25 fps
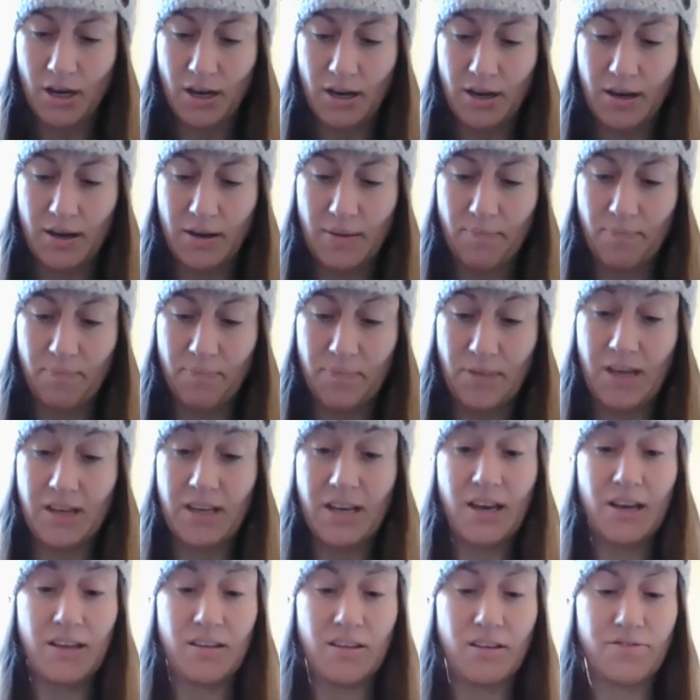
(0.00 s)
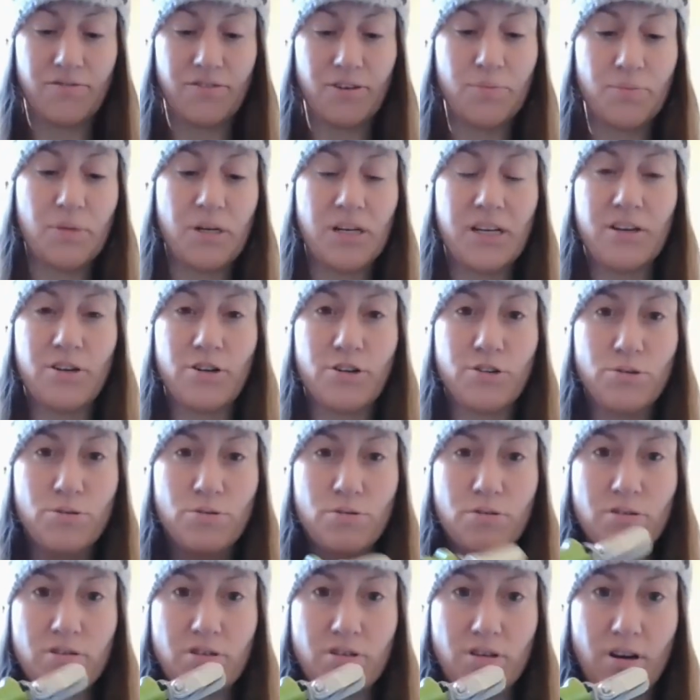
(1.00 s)
Again, the Furminator
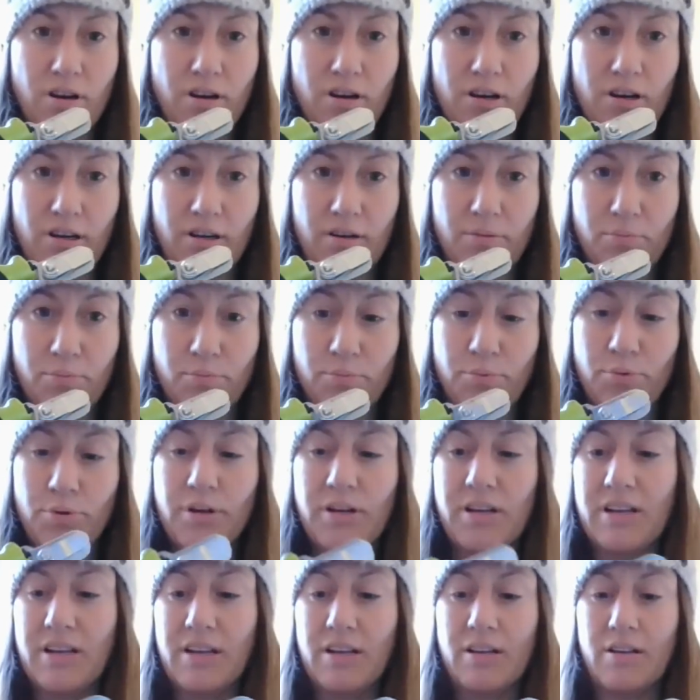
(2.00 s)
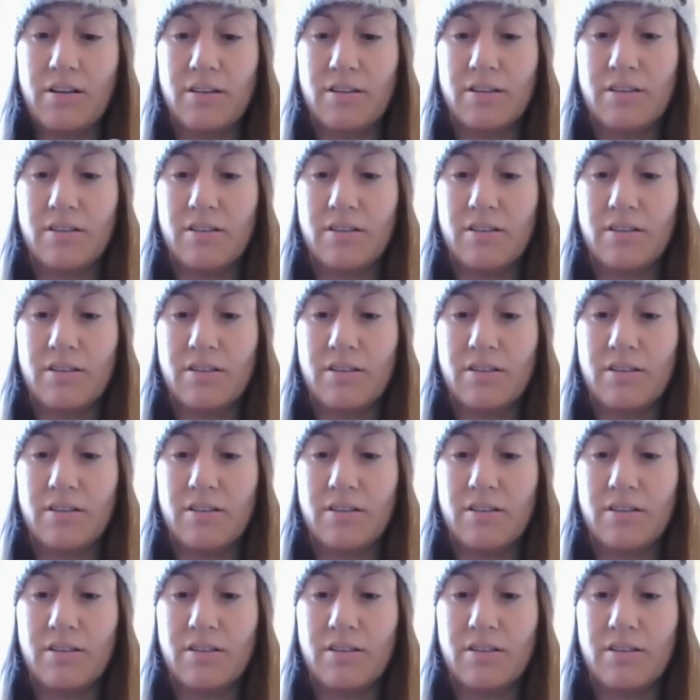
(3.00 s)
tools are pretty